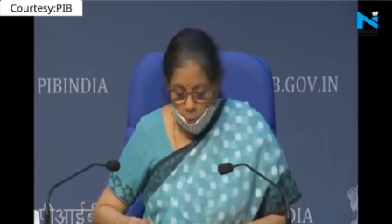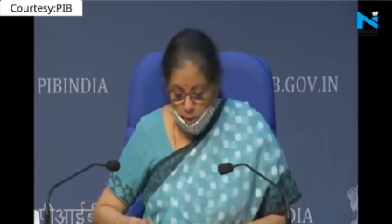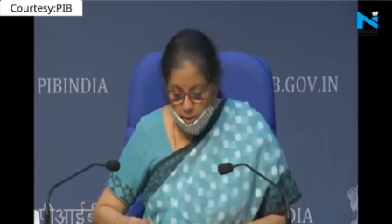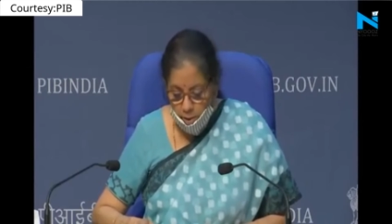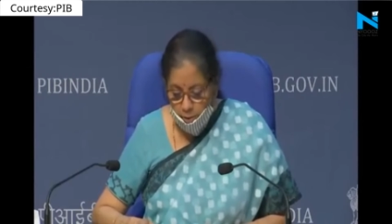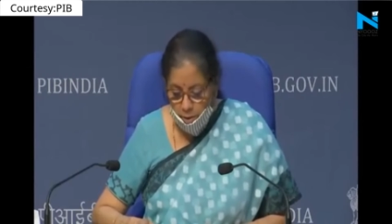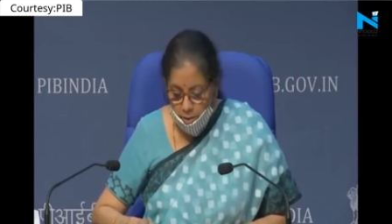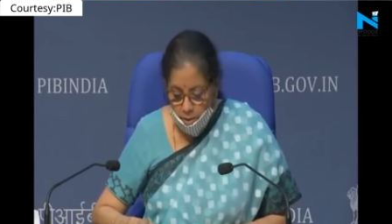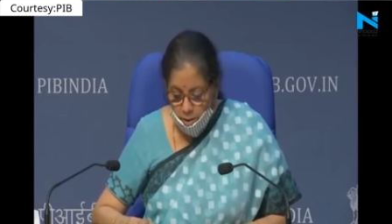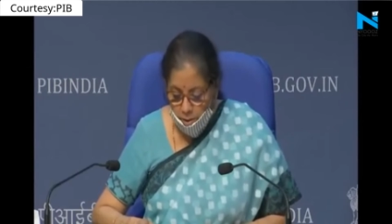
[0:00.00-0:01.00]
We had given
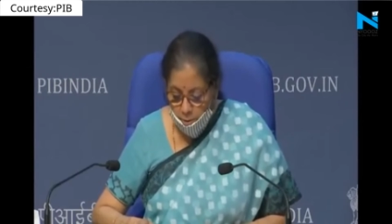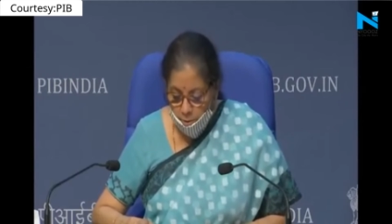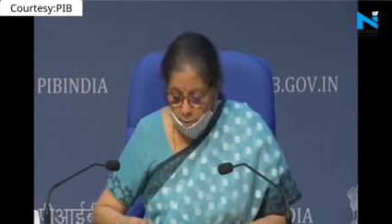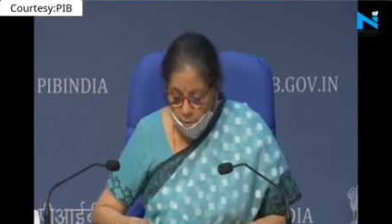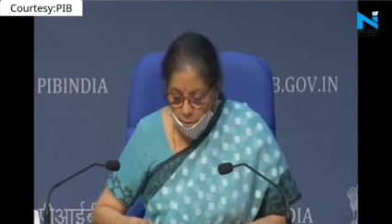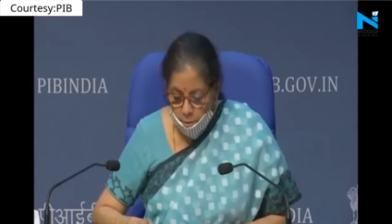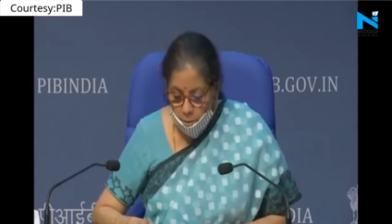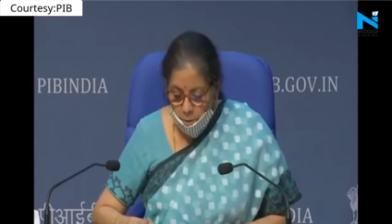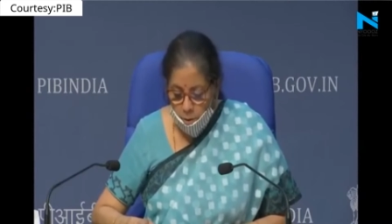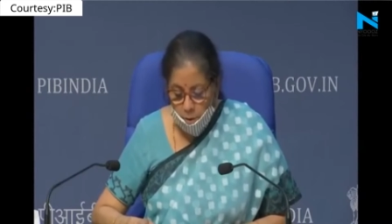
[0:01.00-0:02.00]
it till
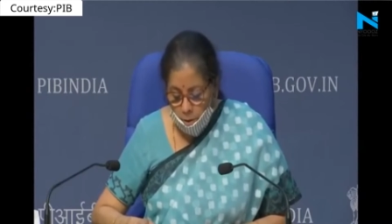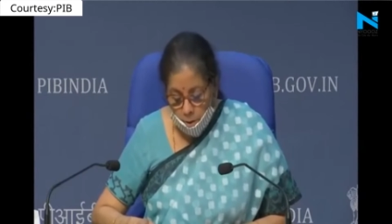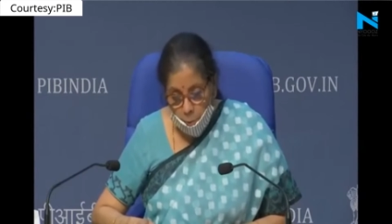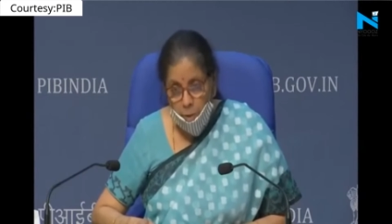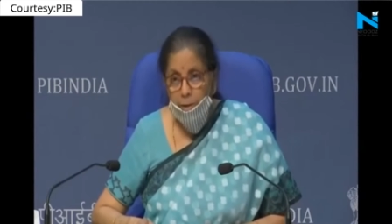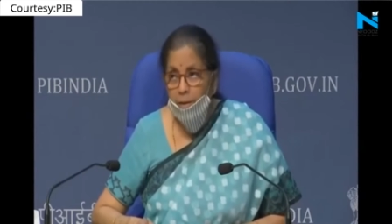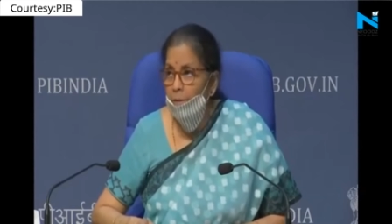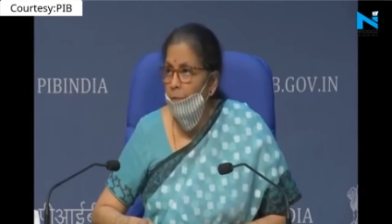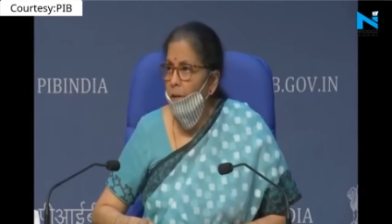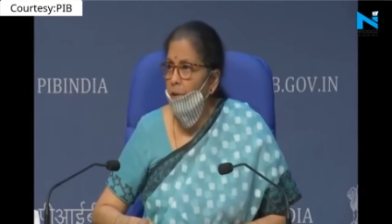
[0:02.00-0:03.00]
uh, uh, we had
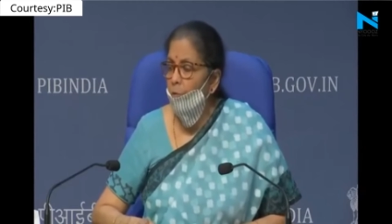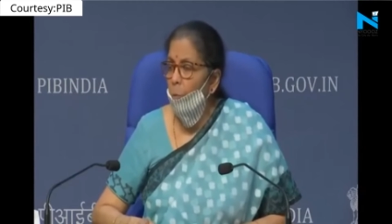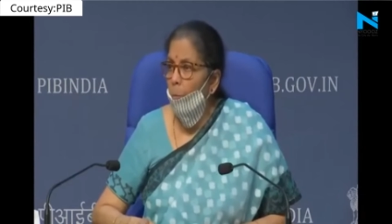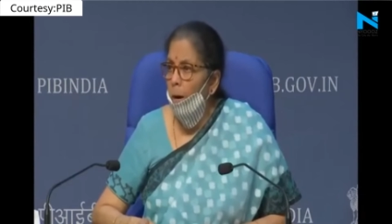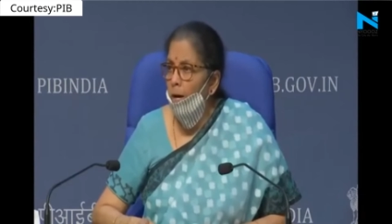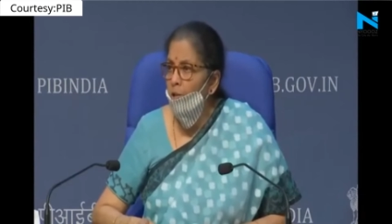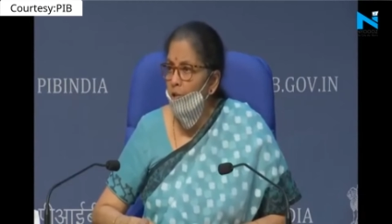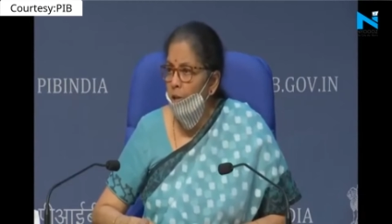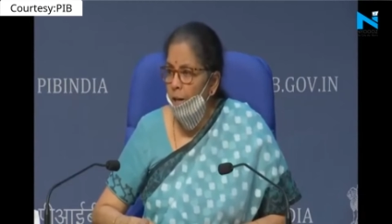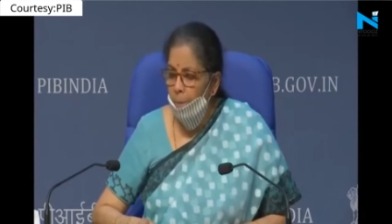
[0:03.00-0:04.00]
given it for
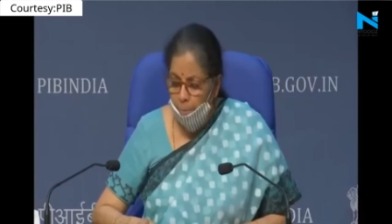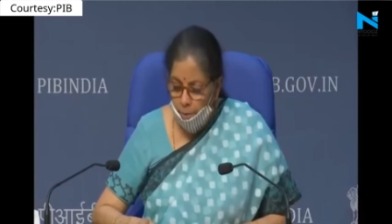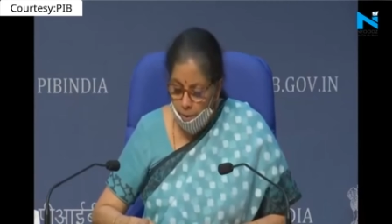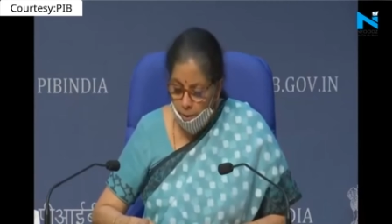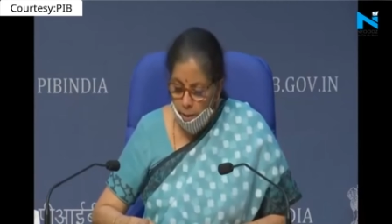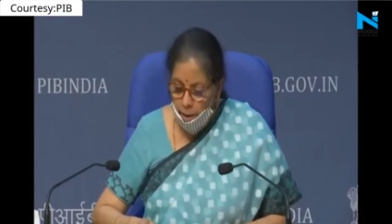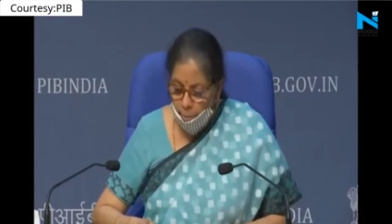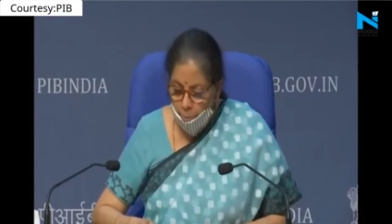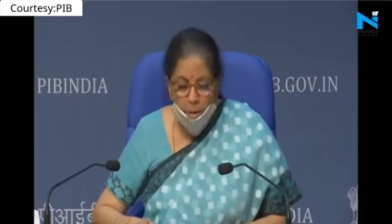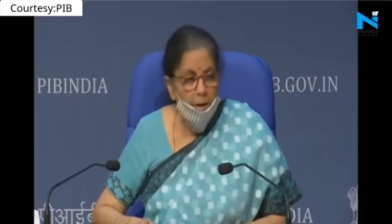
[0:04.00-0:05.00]
March, April,
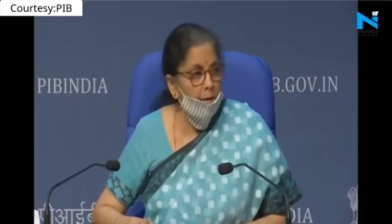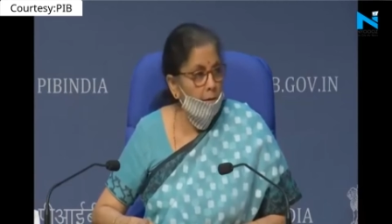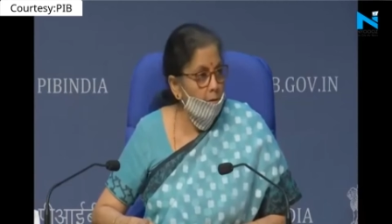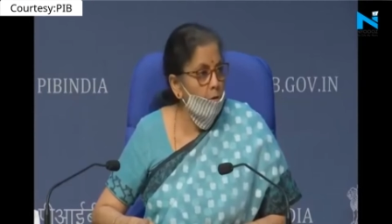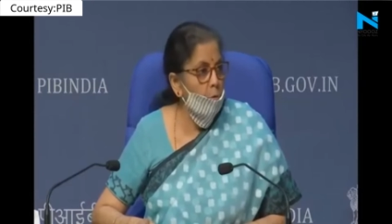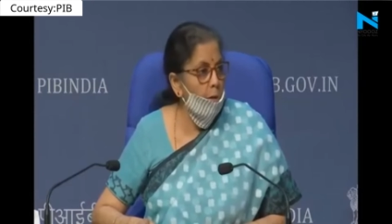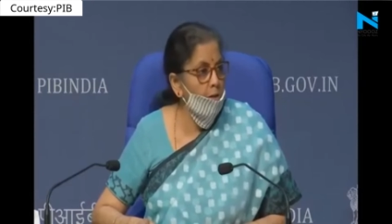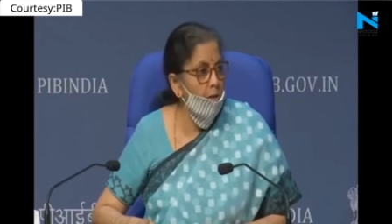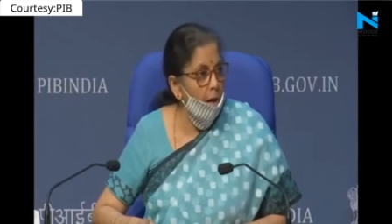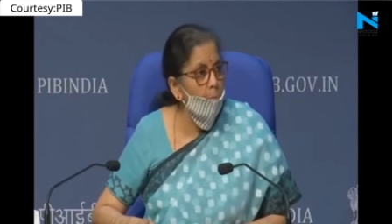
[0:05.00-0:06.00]
and May
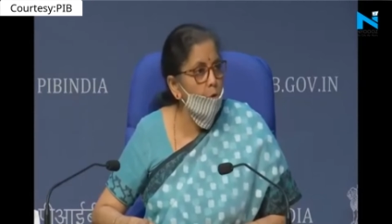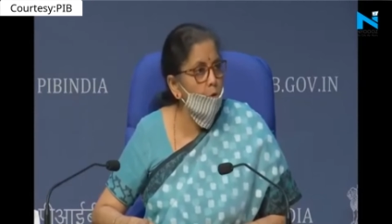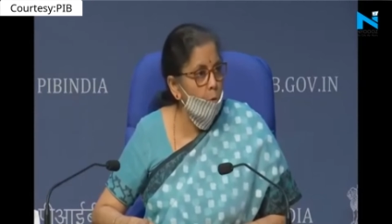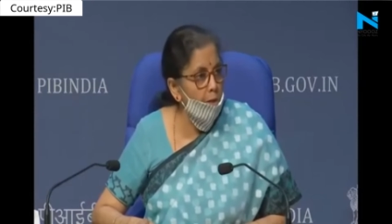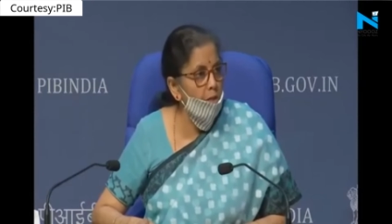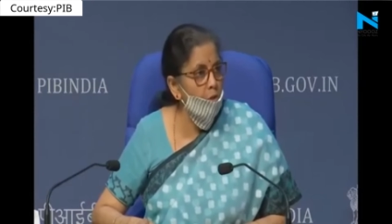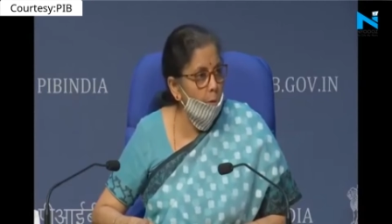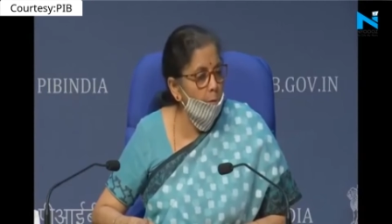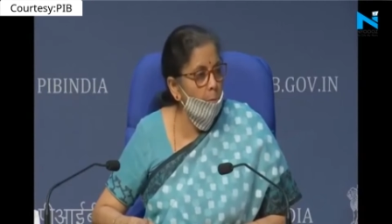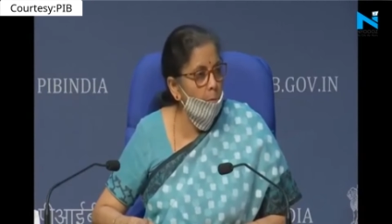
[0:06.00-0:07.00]
20 up to 20,
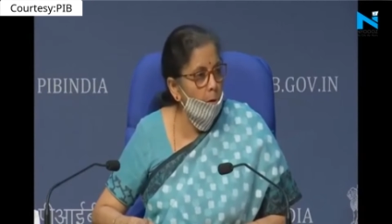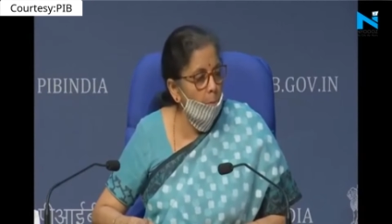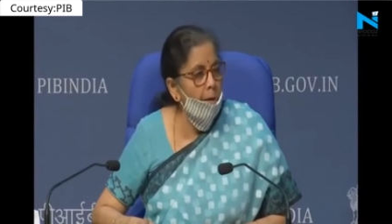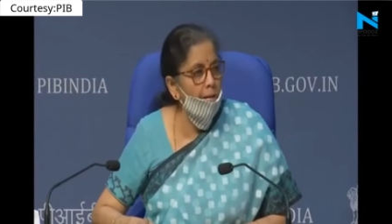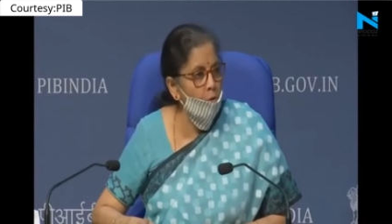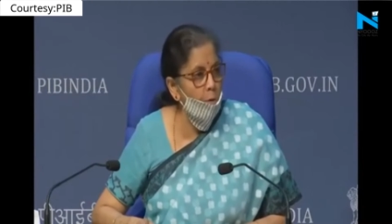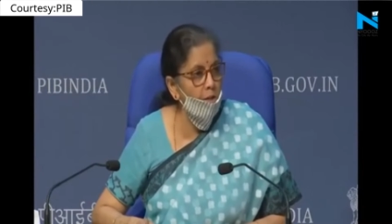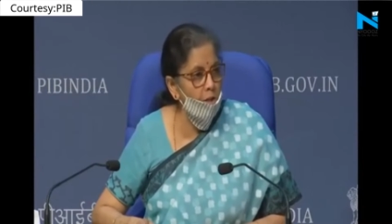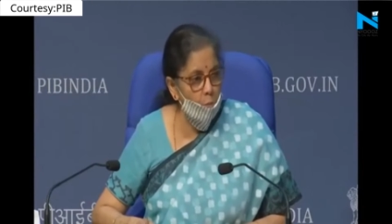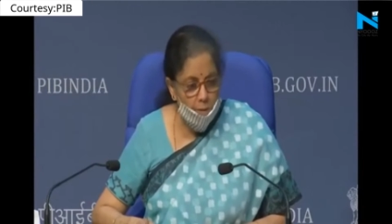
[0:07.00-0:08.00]
uh, May
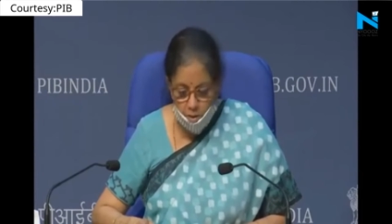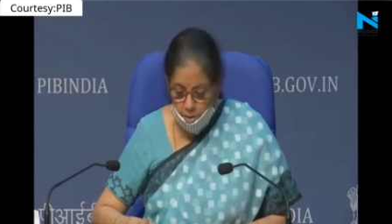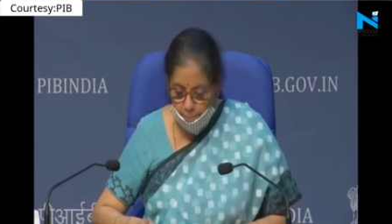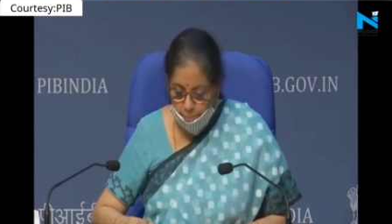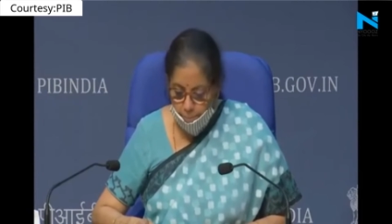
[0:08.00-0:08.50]
2020.